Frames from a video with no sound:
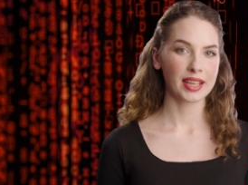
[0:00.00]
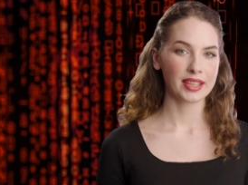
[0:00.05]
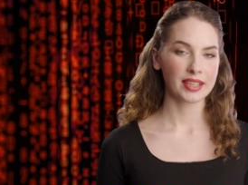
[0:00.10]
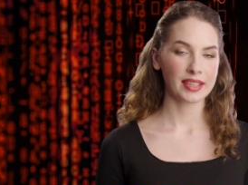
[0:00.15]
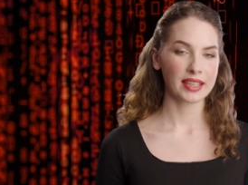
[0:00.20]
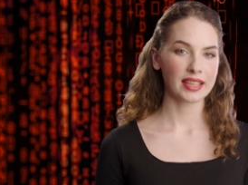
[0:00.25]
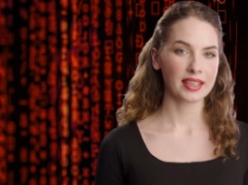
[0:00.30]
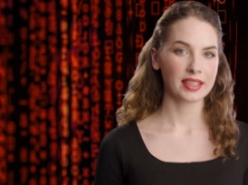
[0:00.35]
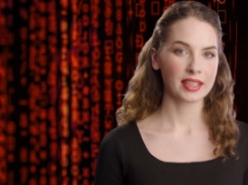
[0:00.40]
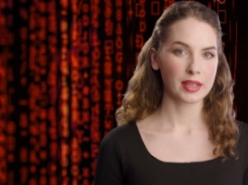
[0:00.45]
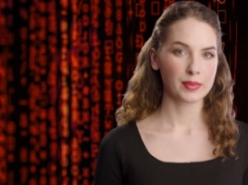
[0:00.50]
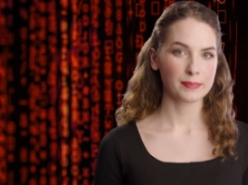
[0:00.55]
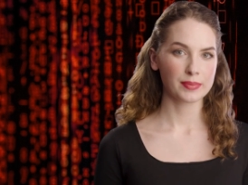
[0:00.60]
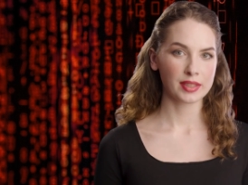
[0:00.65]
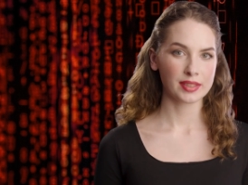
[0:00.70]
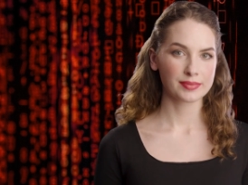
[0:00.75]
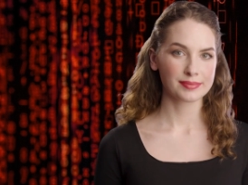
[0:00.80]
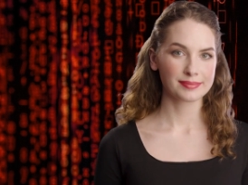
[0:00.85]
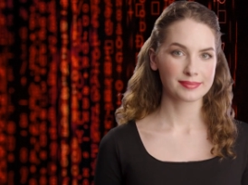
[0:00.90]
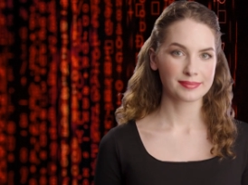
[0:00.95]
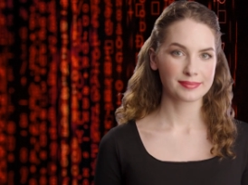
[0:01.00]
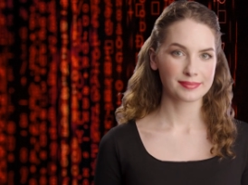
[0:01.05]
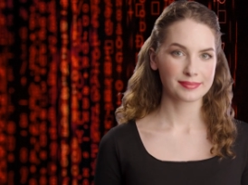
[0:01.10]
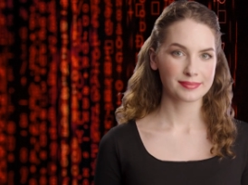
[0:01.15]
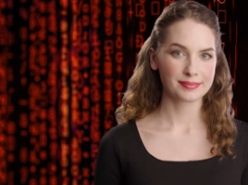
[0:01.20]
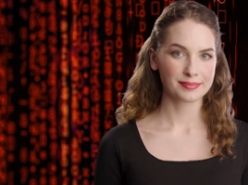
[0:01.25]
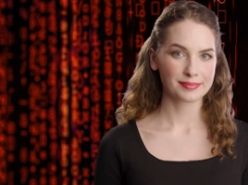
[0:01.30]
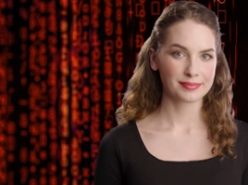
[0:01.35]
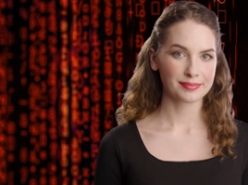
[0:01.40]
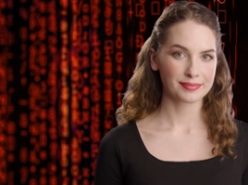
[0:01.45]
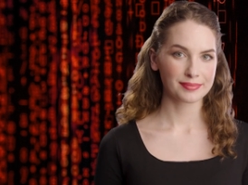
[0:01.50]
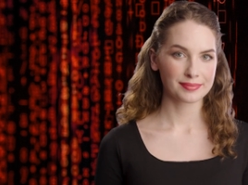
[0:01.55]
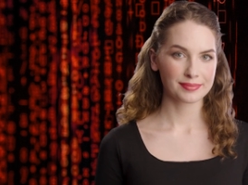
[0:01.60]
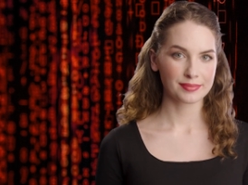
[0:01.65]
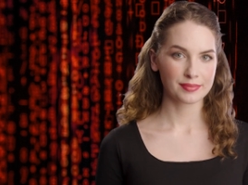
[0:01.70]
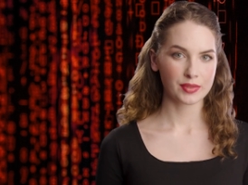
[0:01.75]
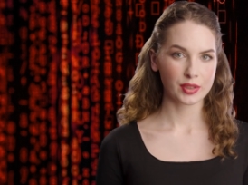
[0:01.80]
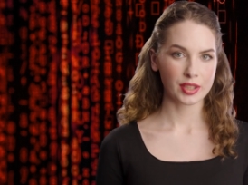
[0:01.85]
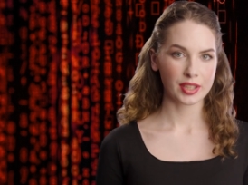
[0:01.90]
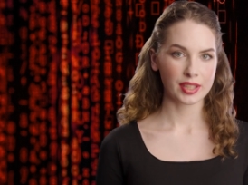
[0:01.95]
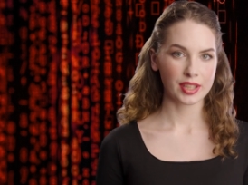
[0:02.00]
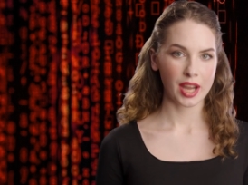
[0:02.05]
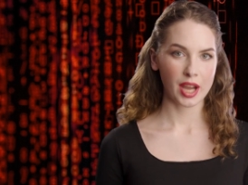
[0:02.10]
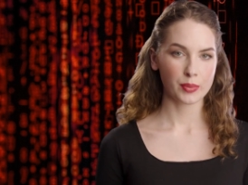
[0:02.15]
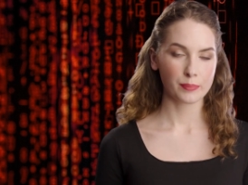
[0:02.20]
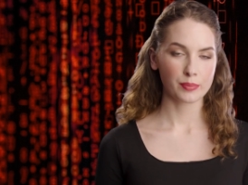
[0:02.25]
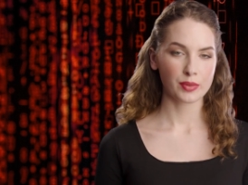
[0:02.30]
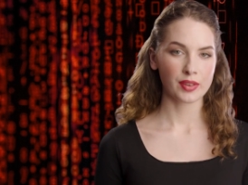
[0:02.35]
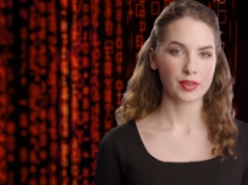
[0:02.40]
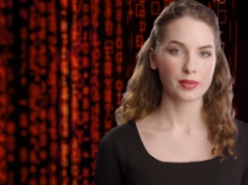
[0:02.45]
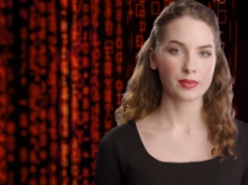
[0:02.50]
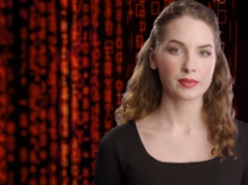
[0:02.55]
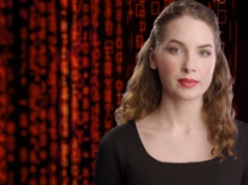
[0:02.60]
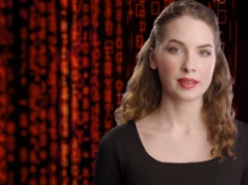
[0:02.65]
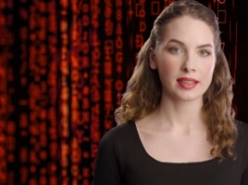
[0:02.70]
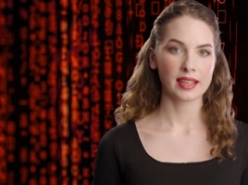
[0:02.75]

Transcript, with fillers: A I systems. For example,